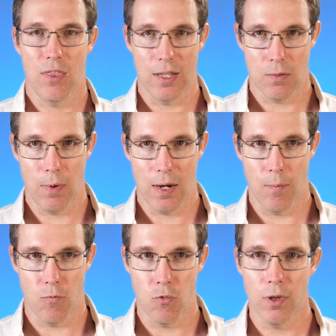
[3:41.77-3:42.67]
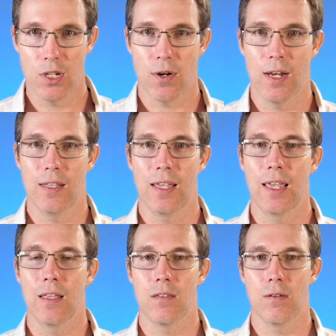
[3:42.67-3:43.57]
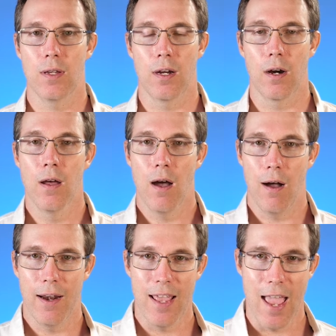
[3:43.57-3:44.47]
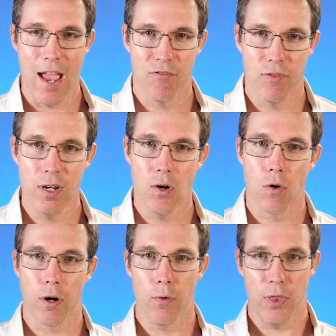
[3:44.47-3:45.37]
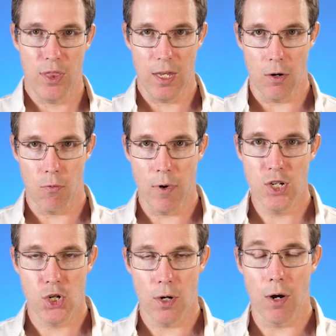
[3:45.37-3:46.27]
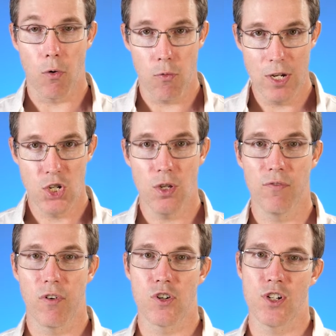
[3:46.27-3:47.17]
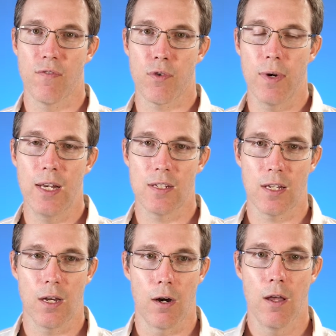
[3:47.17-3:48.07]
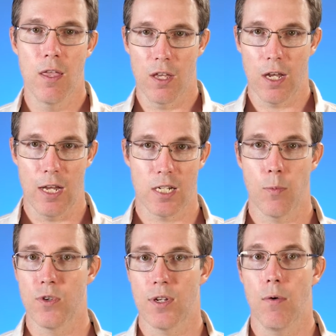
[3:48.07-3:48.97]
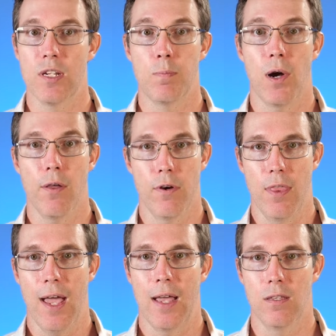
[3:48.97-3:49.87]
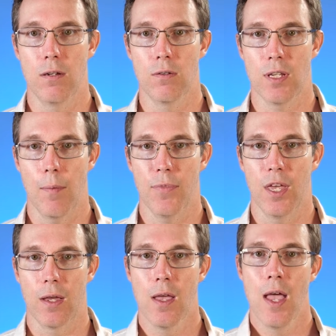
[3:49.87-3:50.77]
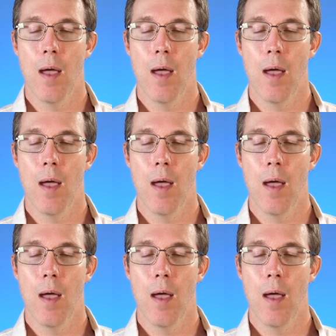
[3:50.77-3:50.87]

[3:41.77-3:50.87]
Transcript: That's what I'm really trying to dig into here. On every order with the original version of 3D Secure, the customer was always bothered. They had to do something.